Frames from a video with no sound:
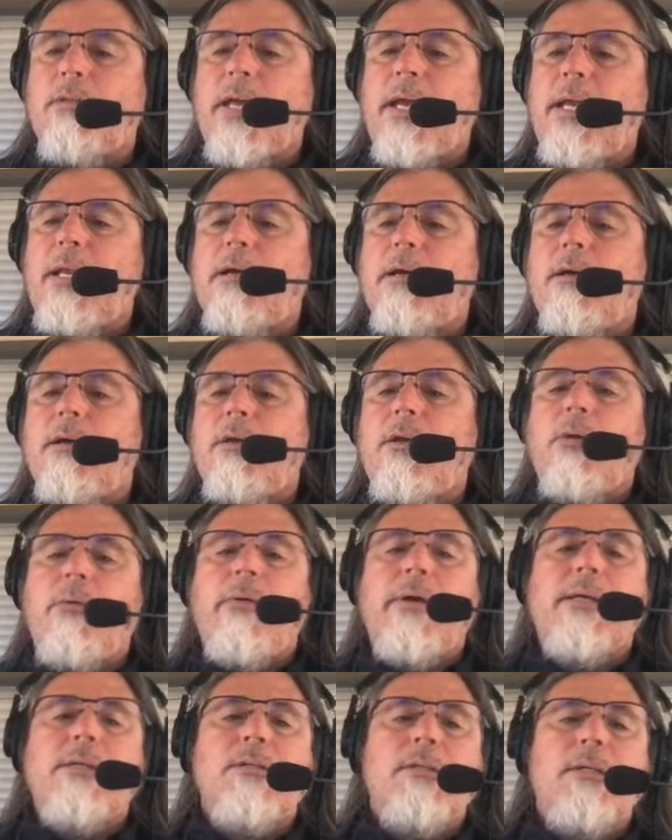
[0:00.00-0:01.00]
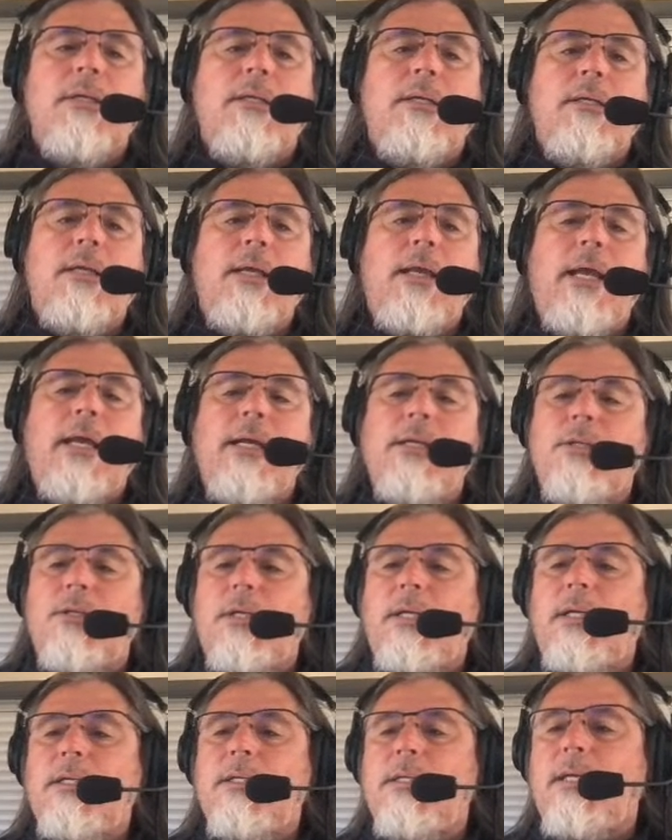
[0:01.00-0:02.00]
Theta USD,
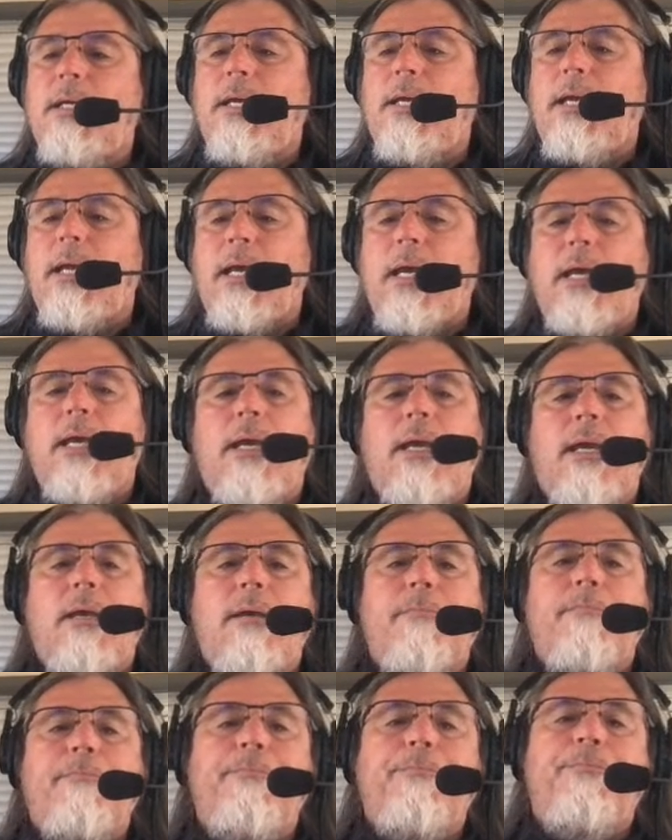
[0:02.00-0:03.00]
THETA.